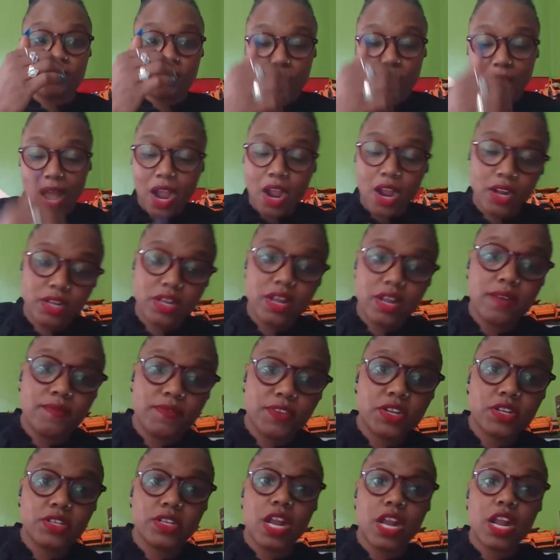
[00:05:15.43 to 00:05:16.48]
our
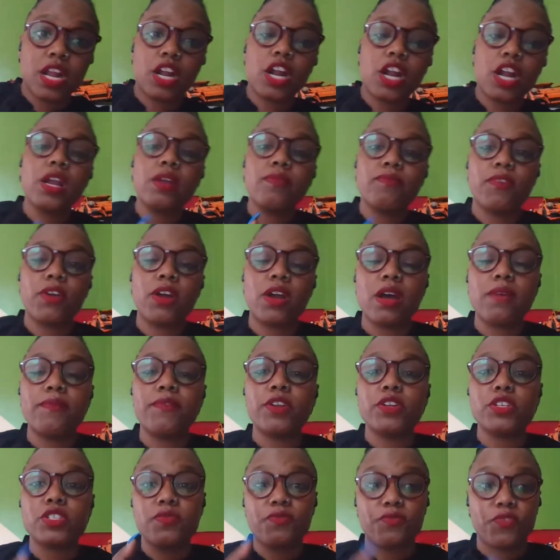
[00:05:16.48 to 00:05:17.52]
current
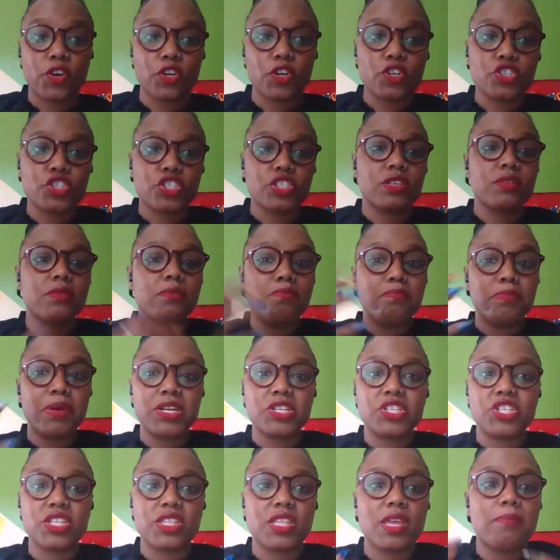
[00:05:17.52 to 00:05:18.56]
governor's first
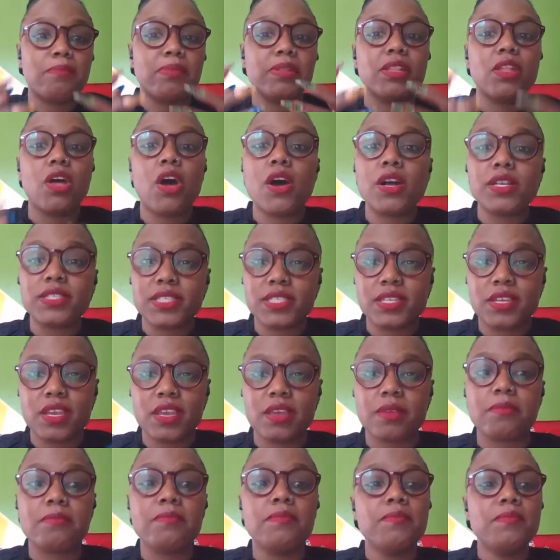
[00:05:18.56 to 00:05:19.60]
budget that belongs to
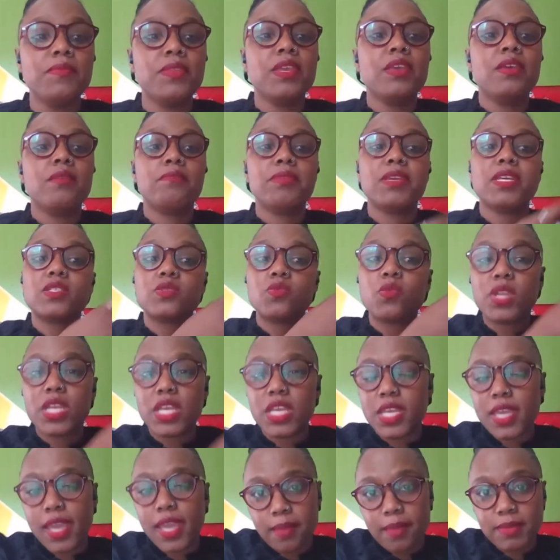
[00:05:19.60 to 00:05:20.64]
him, because when
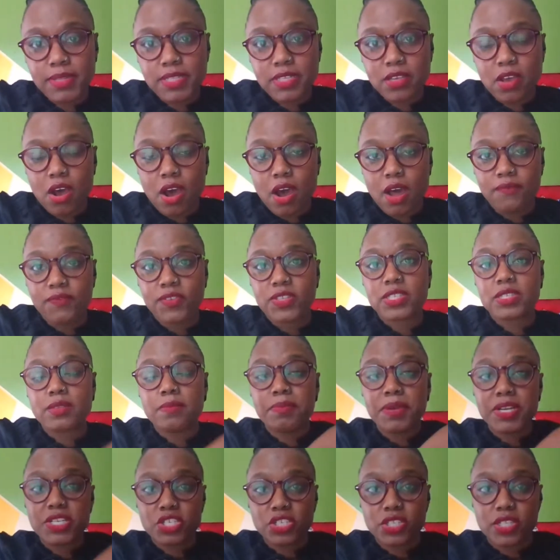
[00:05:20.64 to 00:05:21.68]
he came into office, the
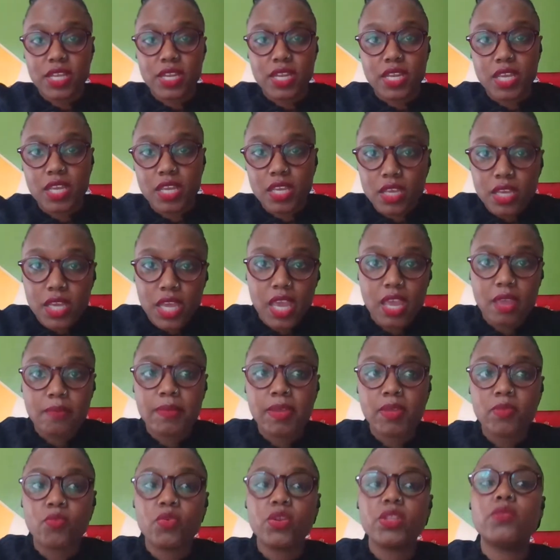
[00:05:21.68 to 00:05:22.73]
budget that he came
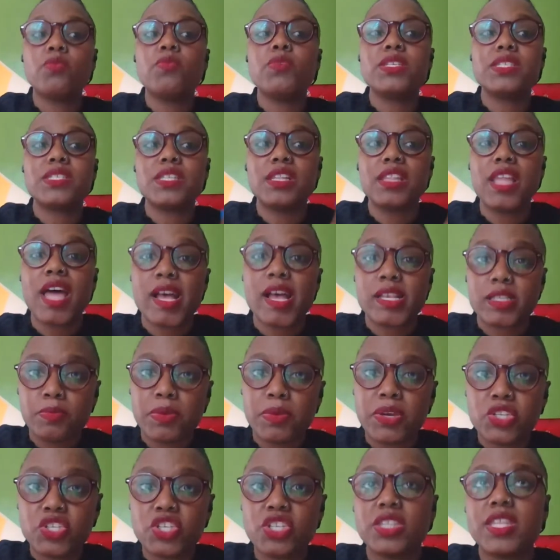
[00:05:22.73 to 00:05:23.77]
in with was the last
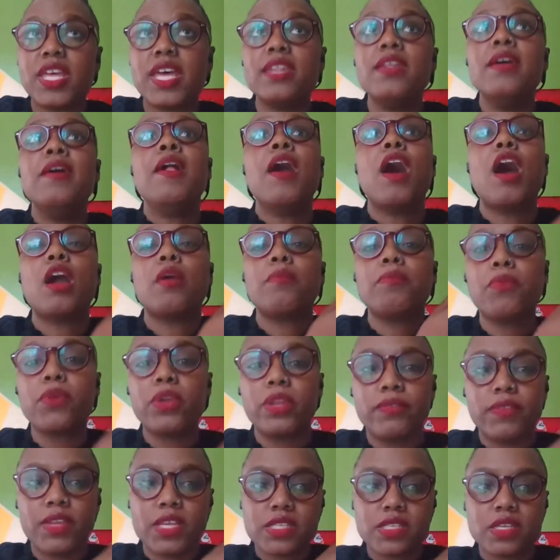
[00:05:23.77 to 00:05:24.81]
budget that our
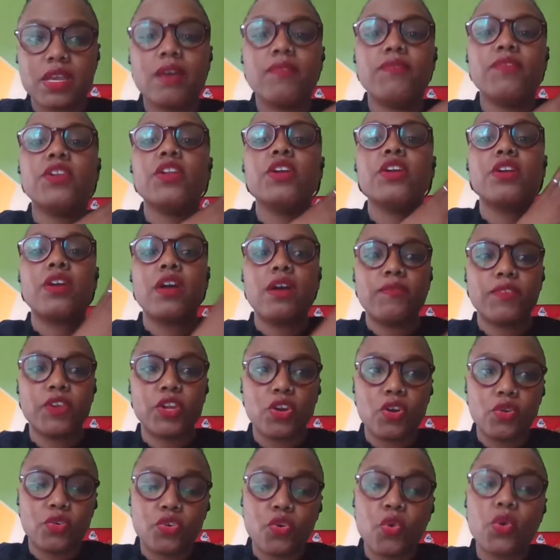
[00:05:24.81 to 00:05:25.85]
previous Governor
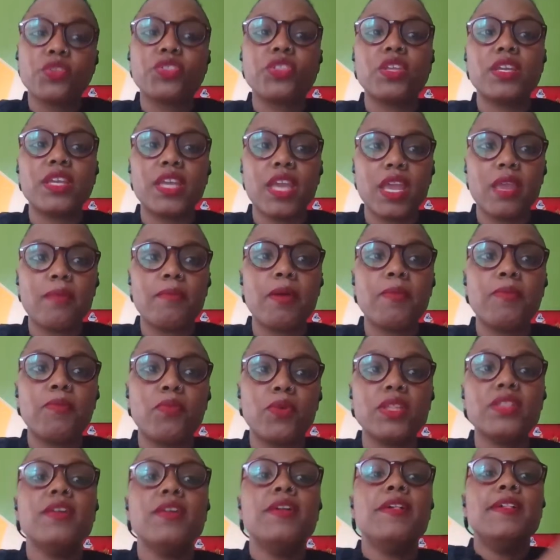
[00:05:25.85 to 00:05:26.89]
Northam, came up
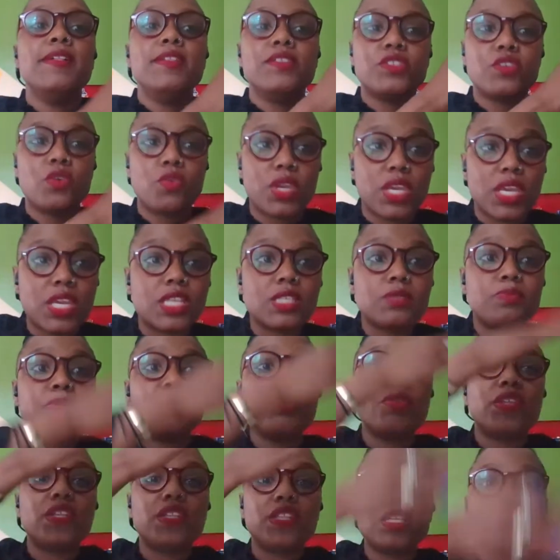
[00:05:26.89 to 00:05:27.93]
with. So he's
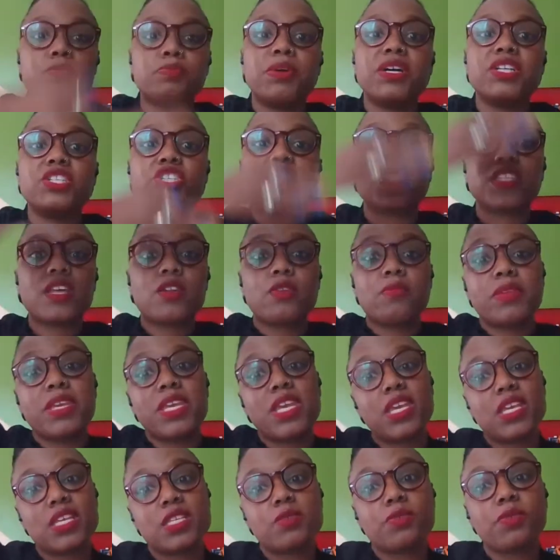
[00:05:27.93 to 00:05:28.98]
building this budget that'll be
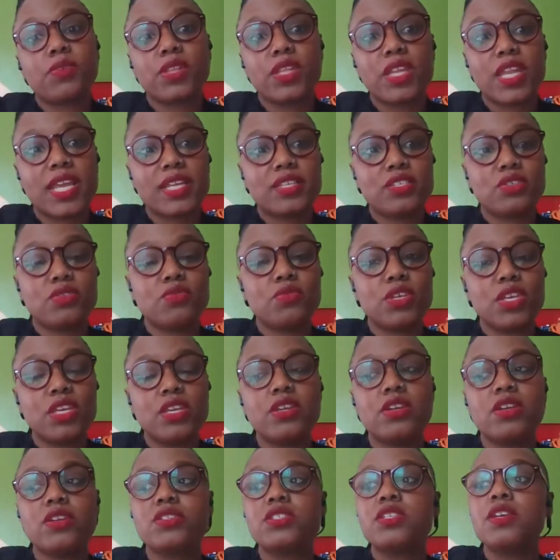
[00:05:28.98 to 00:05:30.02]
his for the next 2
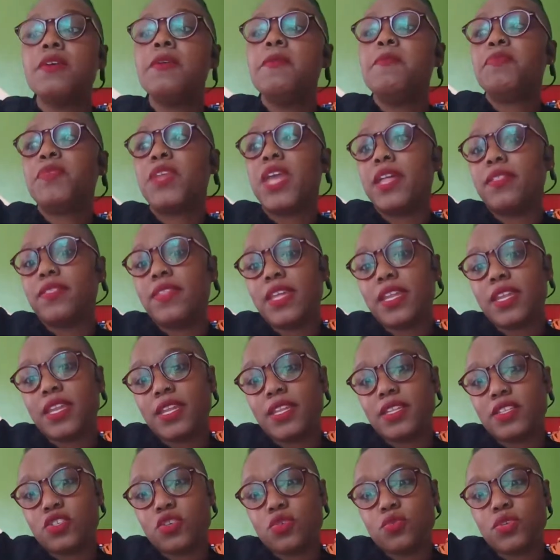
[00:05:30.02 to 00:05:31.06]
years. And then in
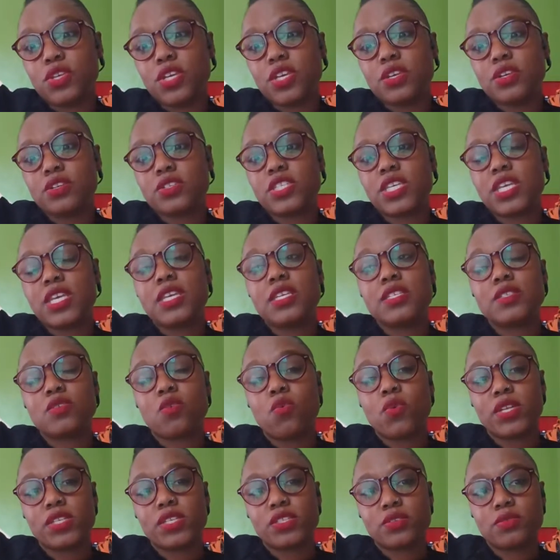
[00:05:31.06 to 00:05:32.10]
2 years, he's
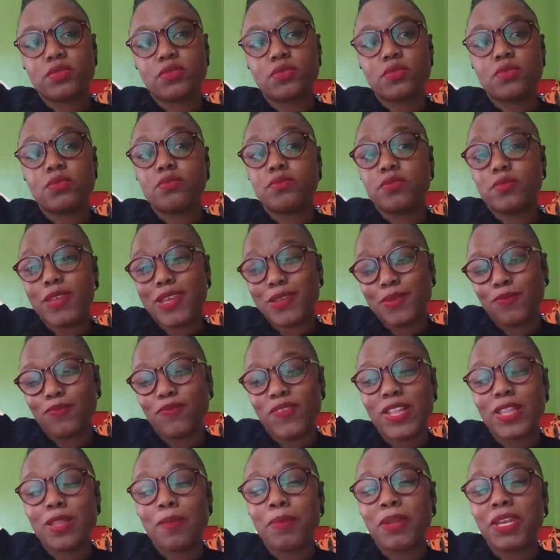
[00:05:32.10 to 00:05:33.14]
going to
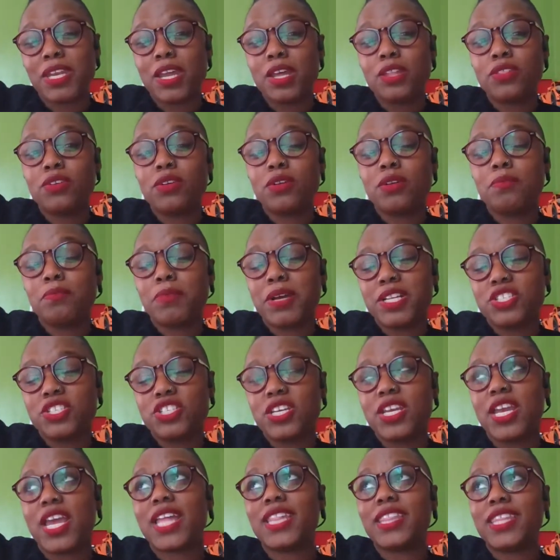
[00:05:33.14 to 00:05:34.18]
develop another
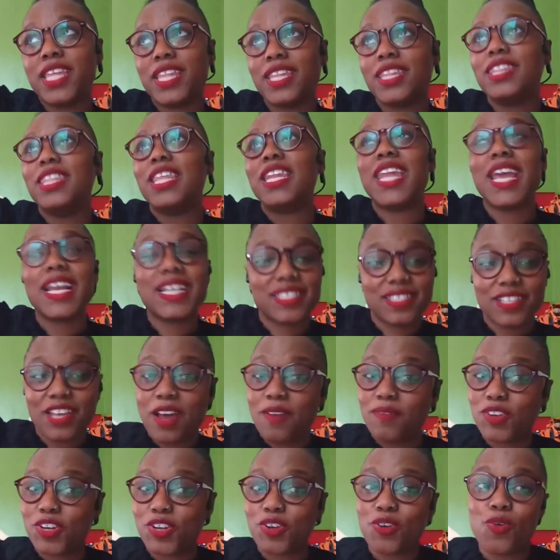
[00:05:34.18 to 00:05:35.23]
budget. And then the next
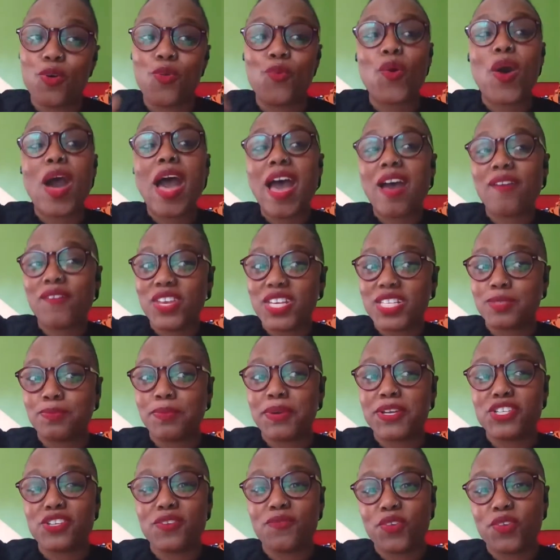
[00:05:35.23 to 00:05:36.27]
governor will have his
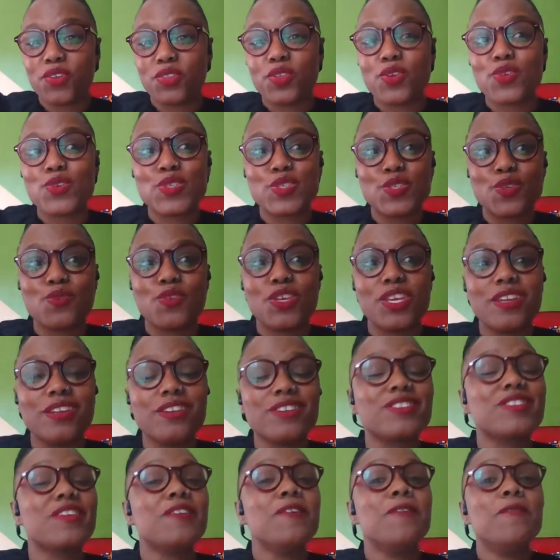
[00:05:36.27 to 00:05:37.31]
budget for those 2
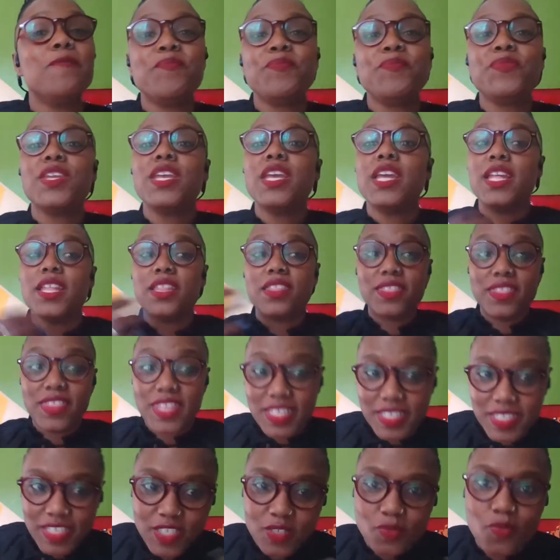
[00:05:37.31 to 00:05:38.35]
years.
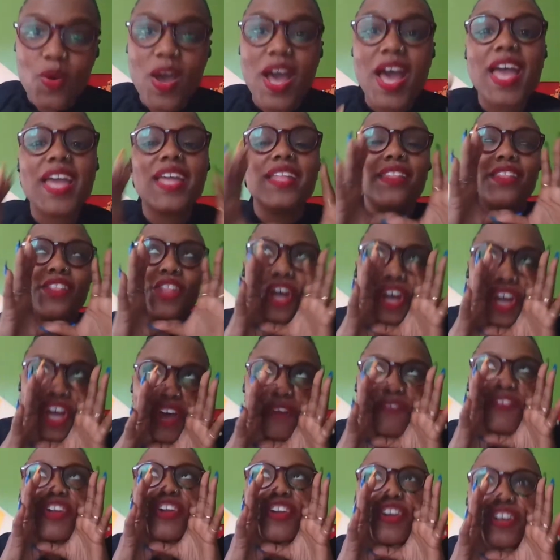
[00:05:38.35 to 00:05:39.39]
This is why the
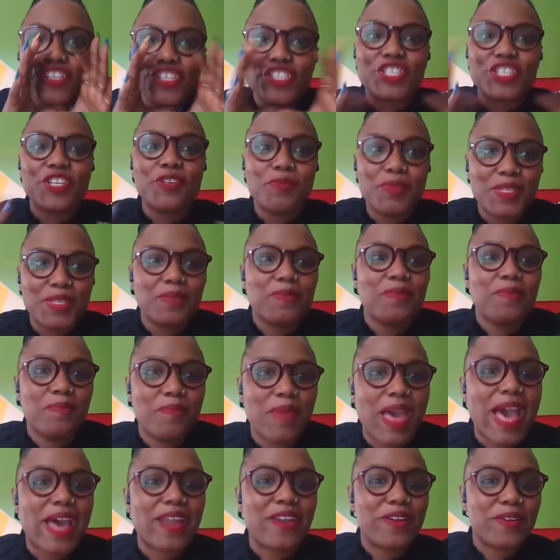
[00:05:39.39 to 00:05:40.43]
governorships
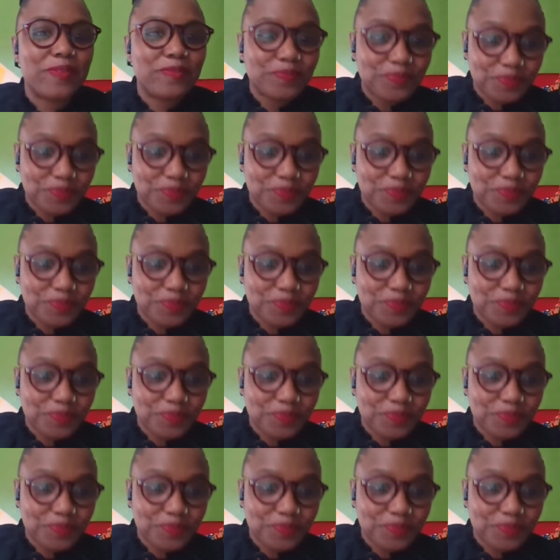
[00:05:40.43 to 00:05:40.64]
matter.